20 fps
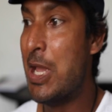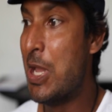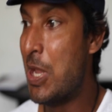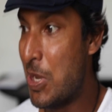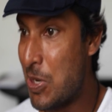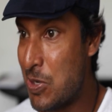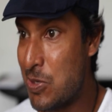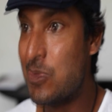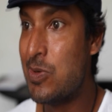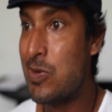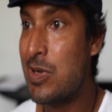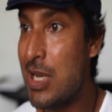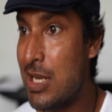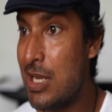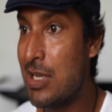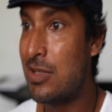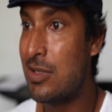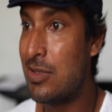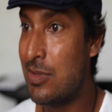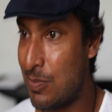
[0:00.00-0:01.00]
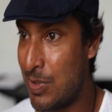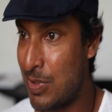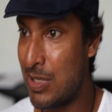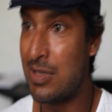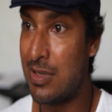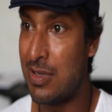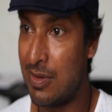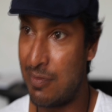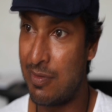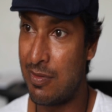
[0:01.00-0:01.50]
You need to be
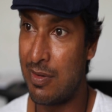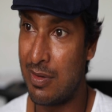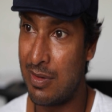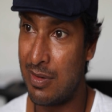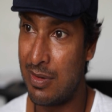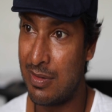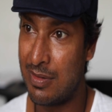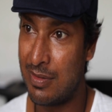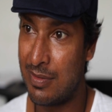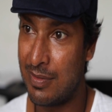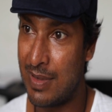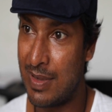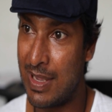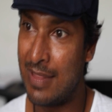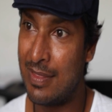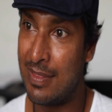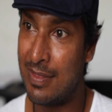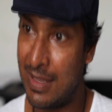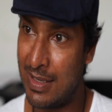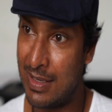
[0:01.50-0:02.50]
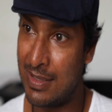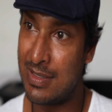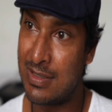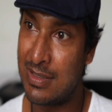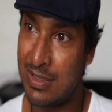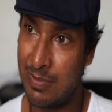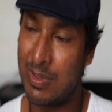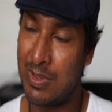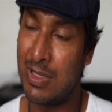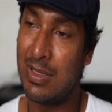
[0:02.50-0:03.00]
different, and that is
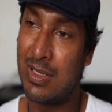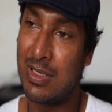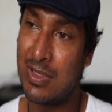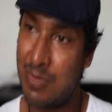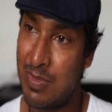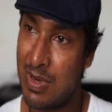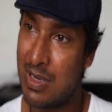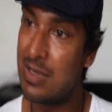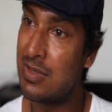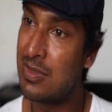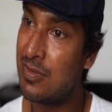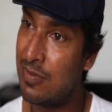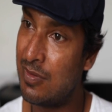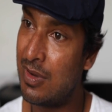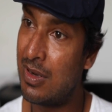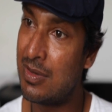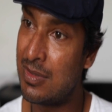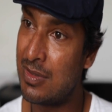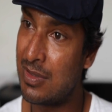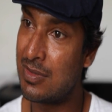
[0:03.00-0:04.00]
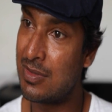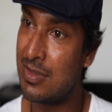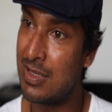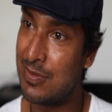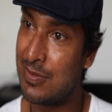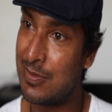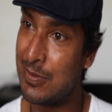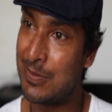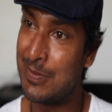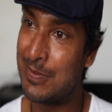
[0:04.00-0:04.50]
something that's made us very
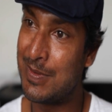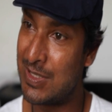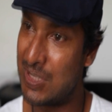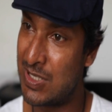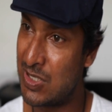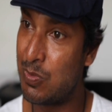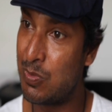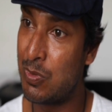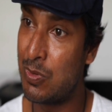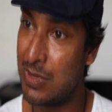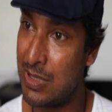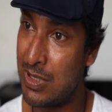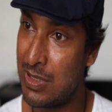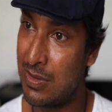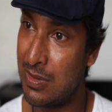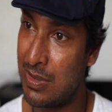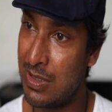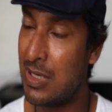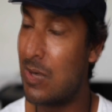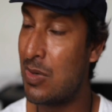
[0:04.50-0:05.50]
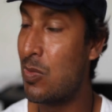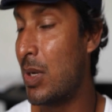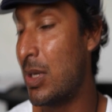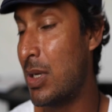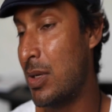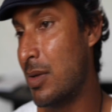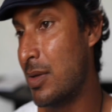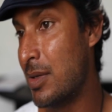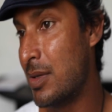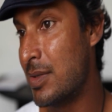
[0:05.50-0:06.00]
successful as a sporting unit, and why
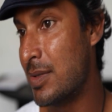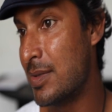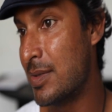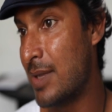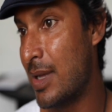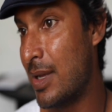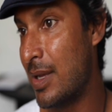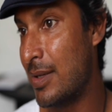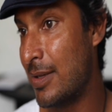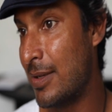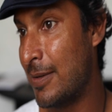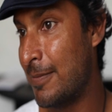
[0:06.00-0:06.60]
not in society?